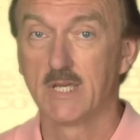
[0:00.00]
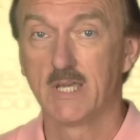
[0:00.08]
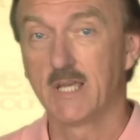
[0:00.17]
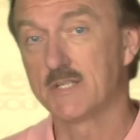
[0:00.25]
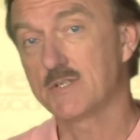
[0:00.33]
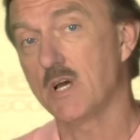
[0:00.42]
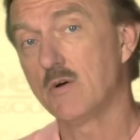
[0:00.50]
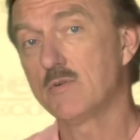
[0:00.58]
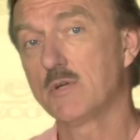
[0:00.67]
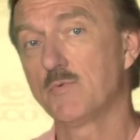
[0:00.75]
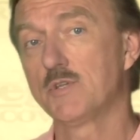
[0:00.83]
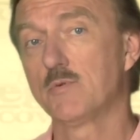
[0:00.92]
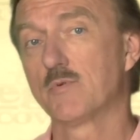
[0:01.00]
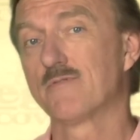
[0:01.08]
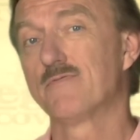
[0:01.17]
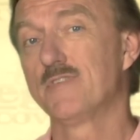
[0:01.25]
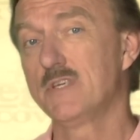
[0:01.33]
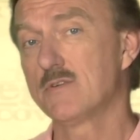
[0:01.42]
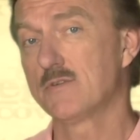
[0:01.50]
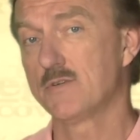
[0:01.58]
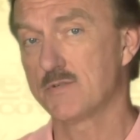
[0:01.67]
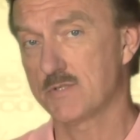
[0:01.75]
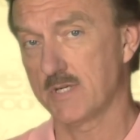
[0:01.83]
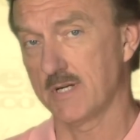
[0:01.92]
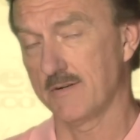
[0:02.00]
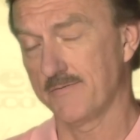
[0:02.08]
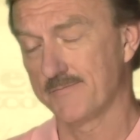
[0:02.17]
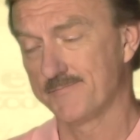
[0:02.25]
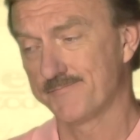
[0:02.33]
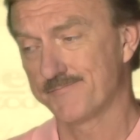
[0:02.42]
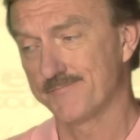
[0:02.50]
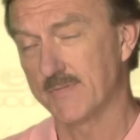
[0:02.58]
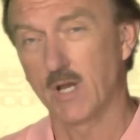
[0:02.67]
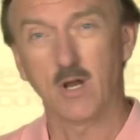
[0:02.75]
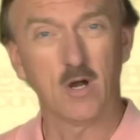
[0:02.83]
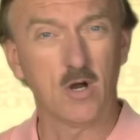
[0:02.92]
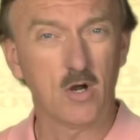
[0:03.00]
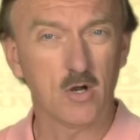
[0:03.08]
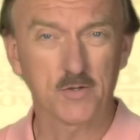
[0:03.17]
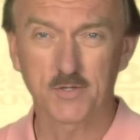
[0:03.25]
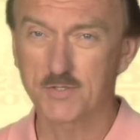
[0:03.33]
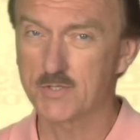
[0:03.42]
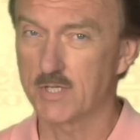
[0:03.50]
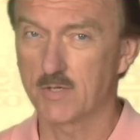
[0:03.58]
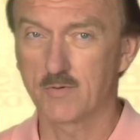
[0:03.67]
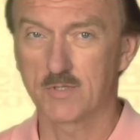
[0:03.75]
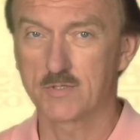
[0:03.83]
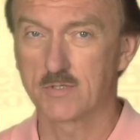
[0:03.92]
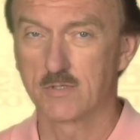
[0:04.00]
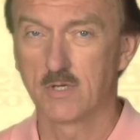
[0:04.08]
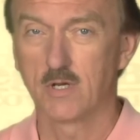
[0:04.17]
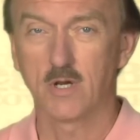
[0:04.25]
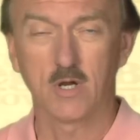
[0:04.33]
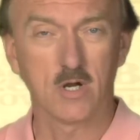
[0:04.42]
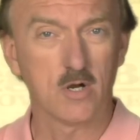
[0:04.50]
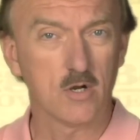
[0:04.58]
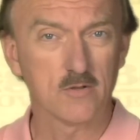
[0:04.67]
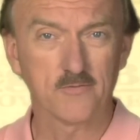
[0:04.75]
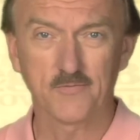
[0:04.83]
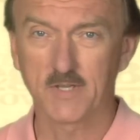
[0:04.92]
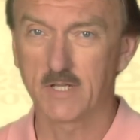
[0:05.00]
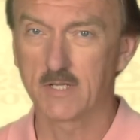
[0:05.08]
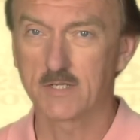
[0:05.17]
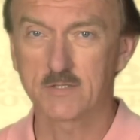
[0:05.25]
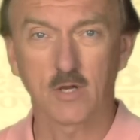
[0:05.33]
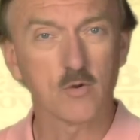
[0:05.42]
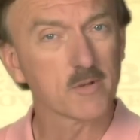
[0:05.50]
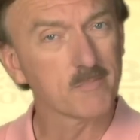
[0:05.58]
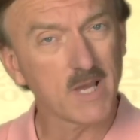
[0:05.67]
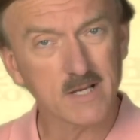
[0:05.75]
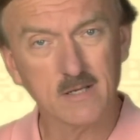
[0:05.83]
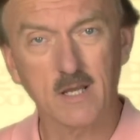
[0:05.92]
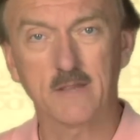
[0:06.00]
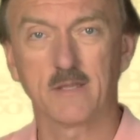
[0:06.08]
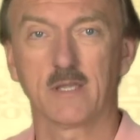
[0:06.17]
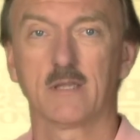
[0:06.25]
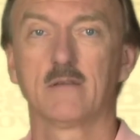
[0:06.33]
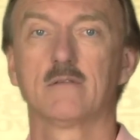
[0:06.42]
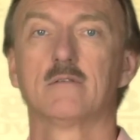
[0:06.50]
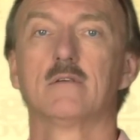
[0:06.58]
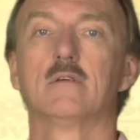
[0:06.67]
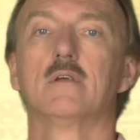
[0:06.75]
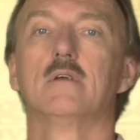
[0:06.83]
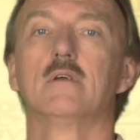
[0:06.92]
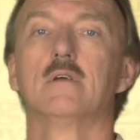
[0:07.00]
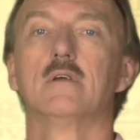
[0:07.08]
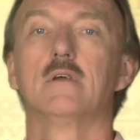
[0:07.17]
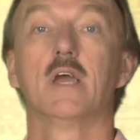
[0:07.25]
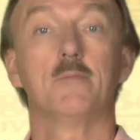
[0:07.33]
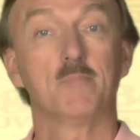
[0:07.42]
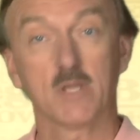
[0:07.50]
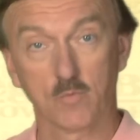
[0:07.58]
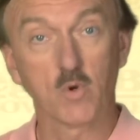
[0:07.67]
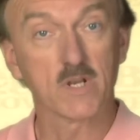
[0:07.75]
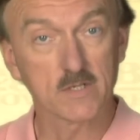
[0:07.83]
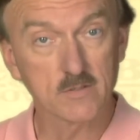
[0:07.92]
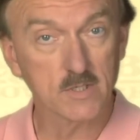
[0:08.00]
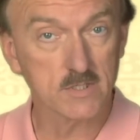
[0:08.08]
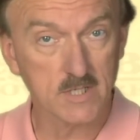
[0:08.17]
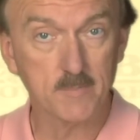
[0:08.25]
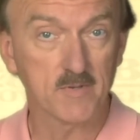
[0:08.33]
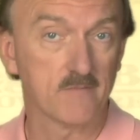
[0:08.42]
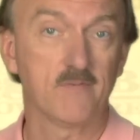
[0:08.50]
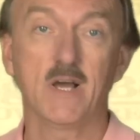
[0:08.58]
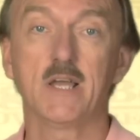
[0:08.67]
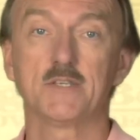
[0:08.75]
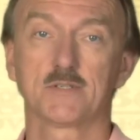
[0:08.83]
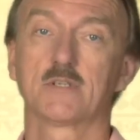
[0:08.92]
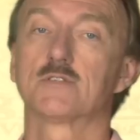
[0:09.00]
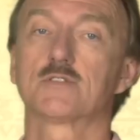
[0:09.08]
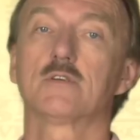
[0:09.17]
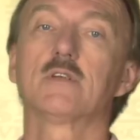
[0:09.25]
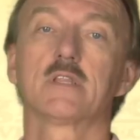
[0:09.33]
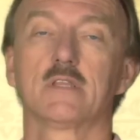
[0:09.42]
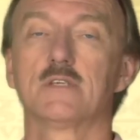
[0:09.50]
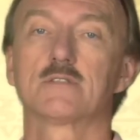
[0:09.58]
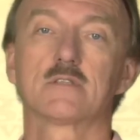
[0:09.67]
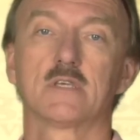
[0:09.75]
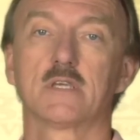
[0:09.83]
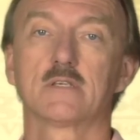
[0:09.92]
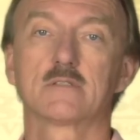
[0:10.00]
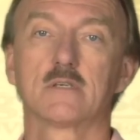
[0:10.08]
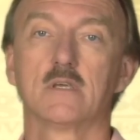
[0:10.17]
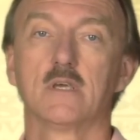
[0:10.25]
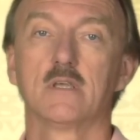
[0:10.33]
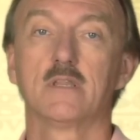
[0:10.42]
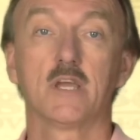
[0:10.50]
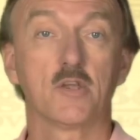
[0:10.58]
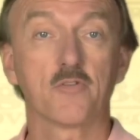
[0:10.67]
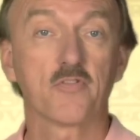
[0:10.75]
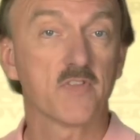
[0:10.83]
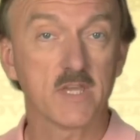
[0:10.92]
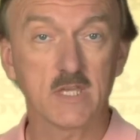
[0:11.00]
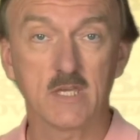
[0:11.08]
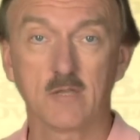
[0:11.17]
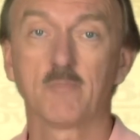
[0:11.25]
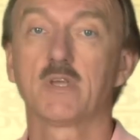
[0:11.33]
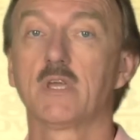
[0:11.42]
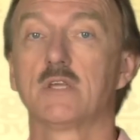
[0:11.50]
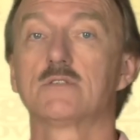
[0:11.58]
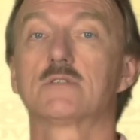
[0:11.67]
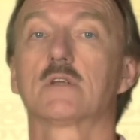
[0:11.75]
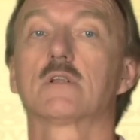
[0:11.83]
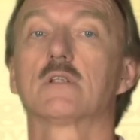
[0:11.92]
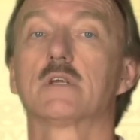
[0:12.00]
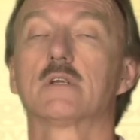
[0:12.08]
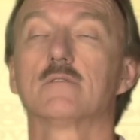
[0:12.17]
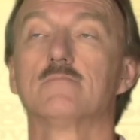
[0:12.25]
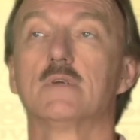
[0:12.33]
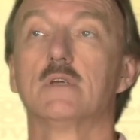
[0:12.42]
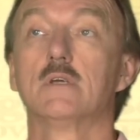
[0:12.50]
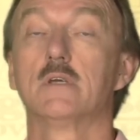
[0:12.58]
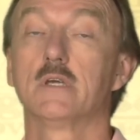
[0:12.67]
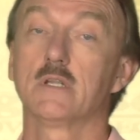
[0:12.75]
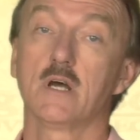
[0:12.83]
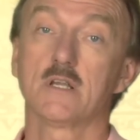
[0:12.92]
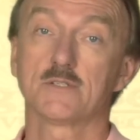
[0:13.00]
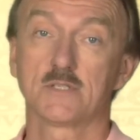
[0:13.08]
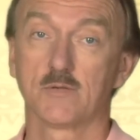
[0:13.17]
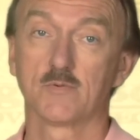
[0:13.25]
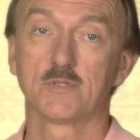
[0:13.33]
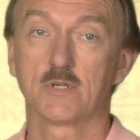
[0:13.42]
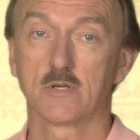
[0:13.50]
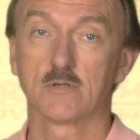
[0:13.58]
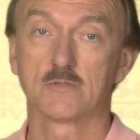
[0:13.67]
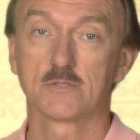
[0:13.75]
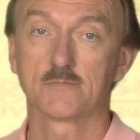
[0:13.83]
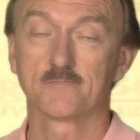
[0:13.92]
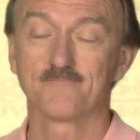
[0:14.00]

It's only when you reveal yourself all your secrets, all the feelings, holding back nothing, and being willing to accept advice concerning these things, that your thinking begins to clear and honesty returns.